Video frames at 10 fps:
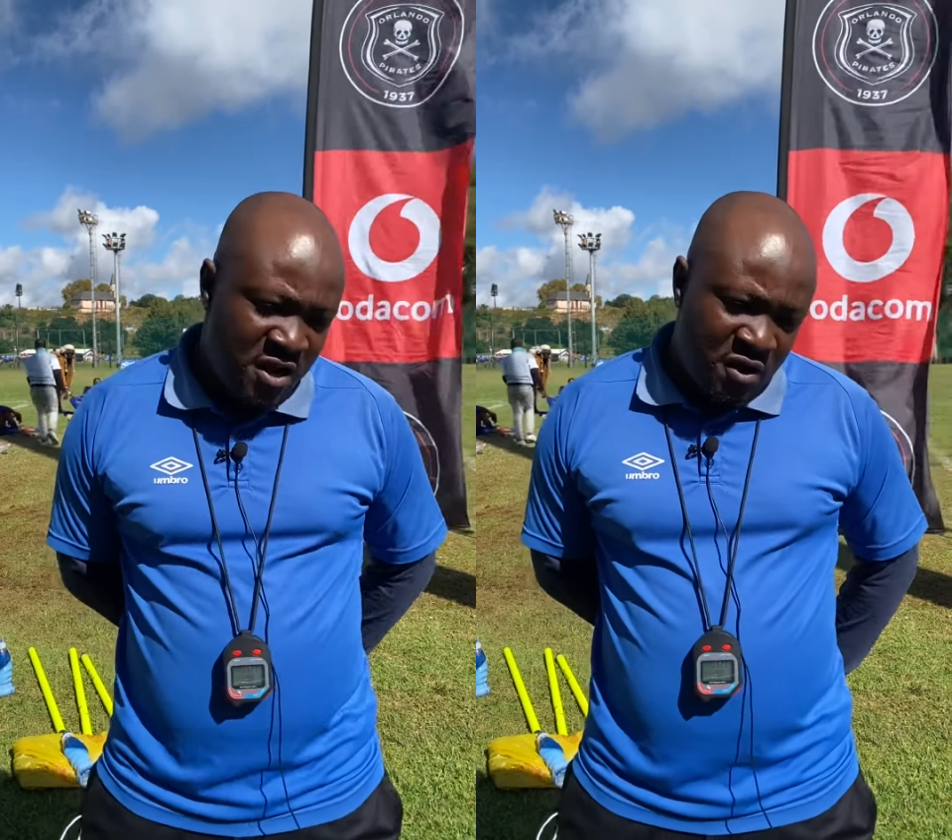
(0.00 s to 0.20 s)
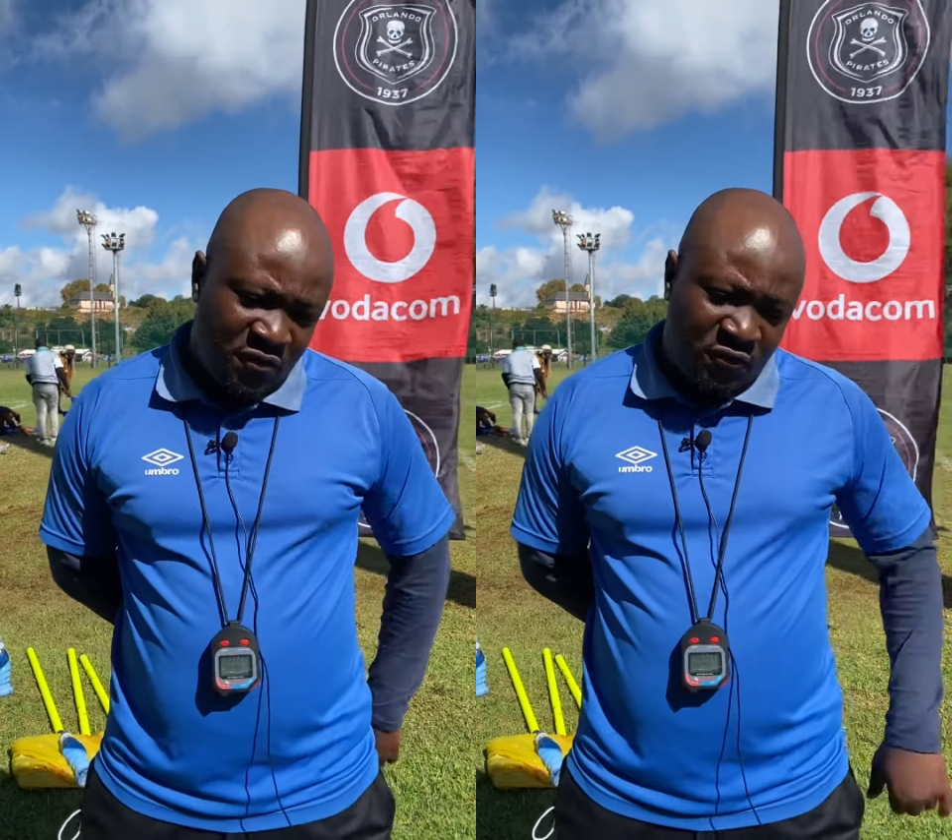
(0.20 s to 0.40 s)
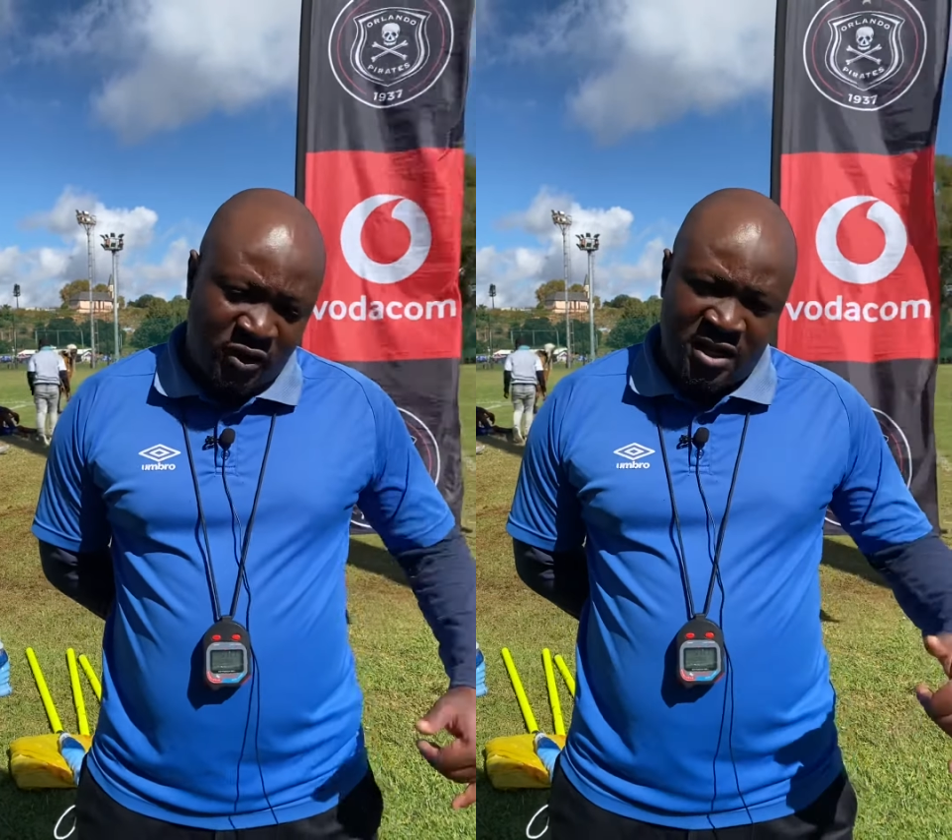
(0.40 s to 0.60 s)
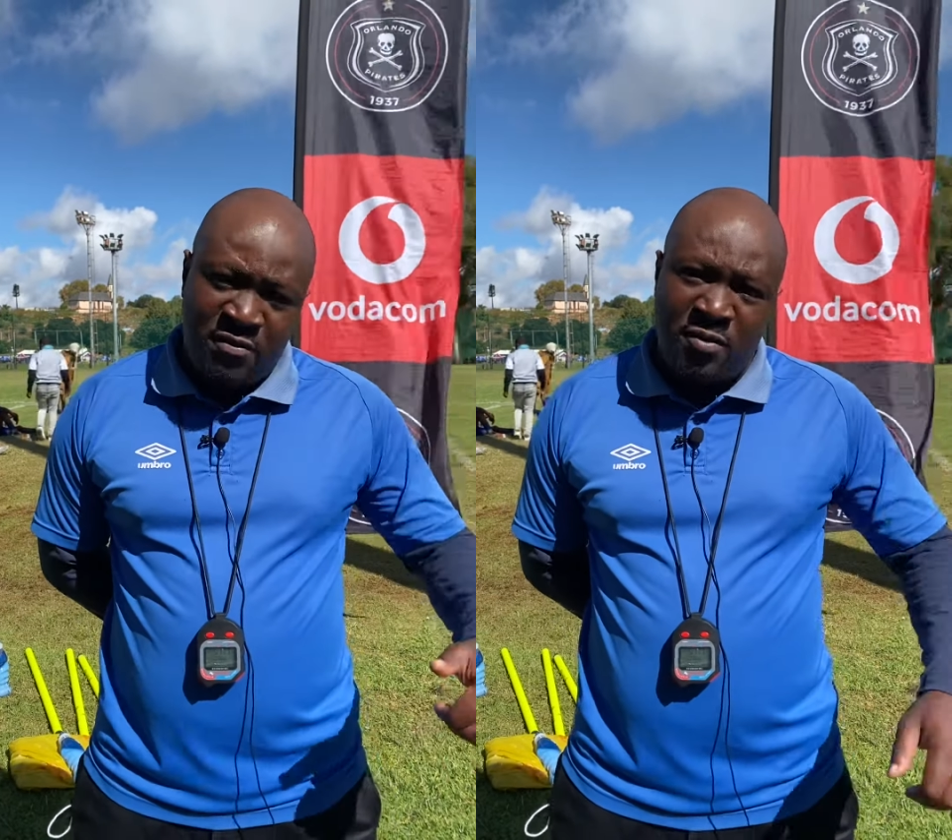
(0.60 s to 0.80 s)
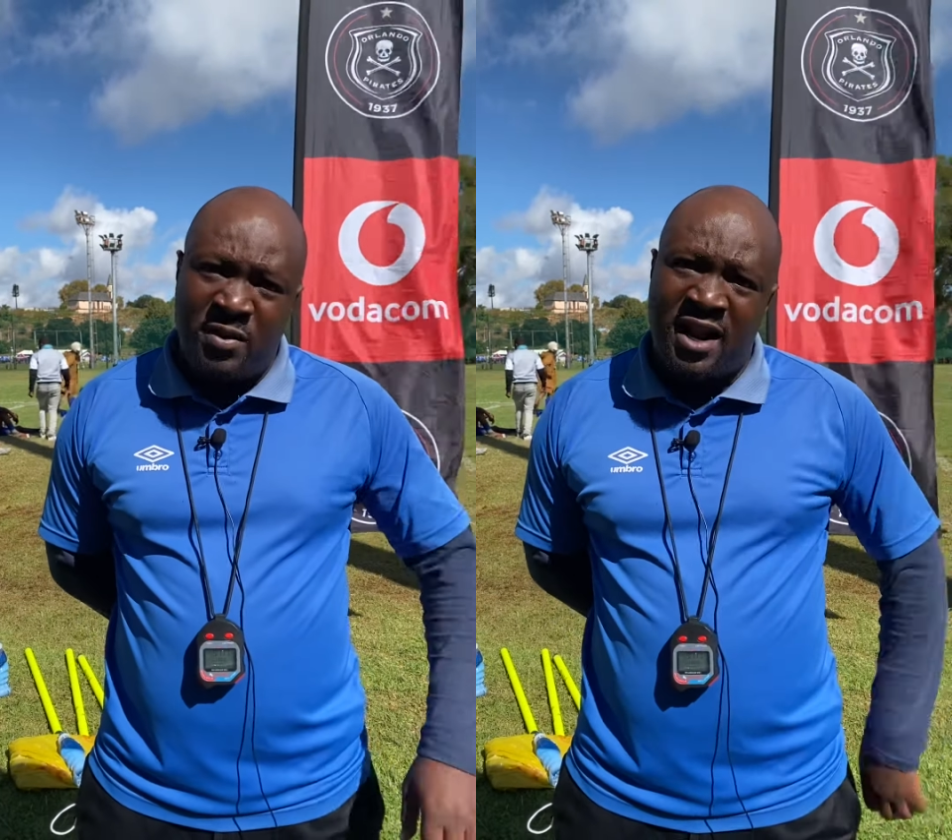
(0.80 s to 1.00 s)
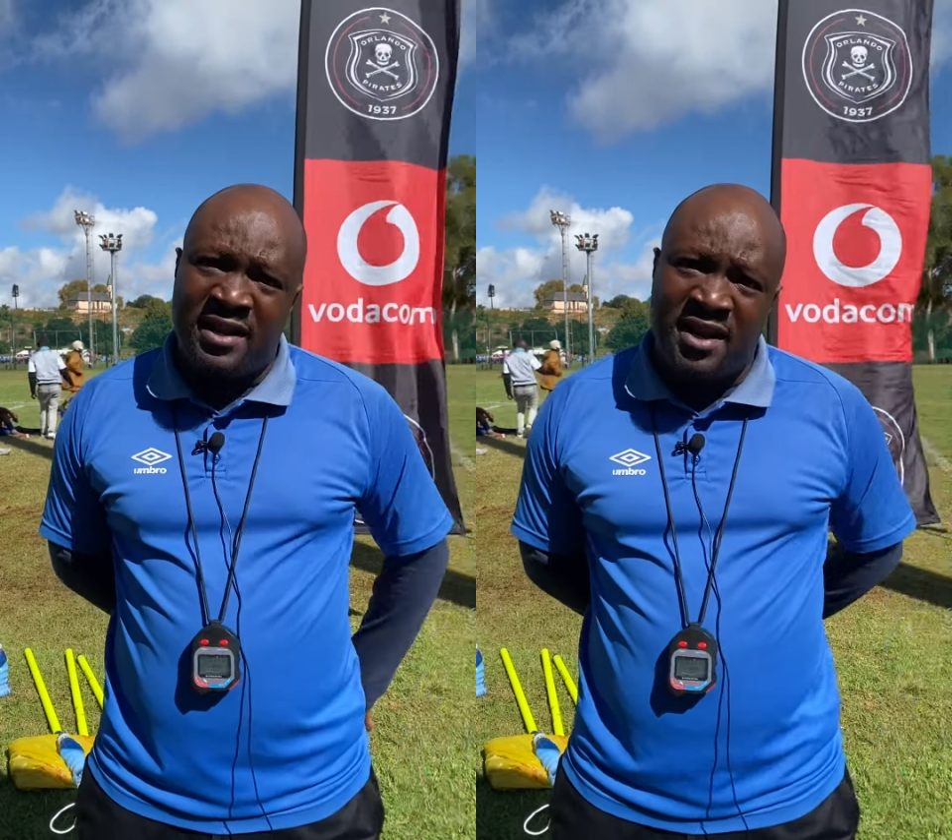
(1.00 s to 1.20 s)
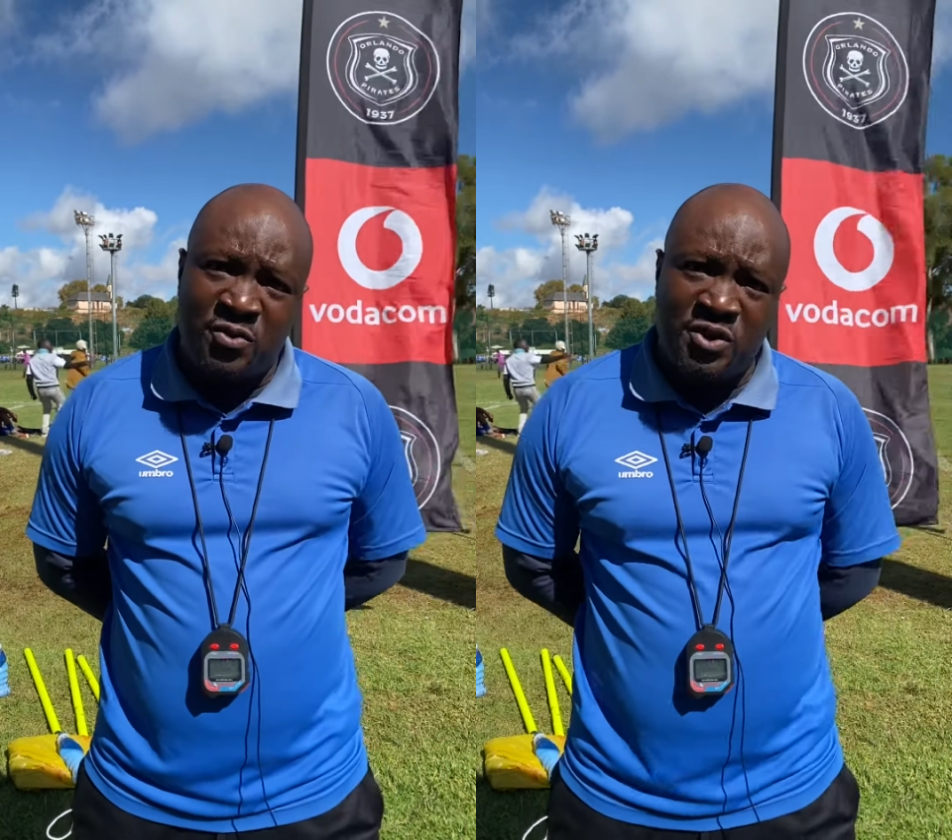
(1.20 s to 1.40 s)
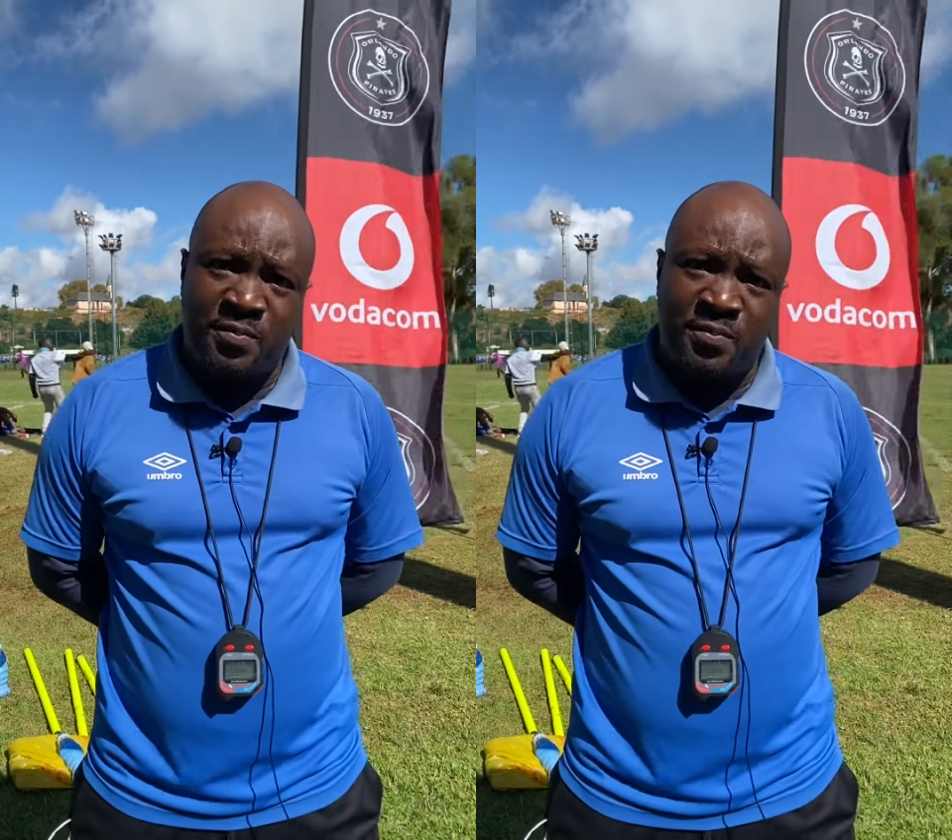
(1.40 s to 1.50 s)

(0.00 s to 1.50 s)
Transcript: We've got Lebu Mlangen who's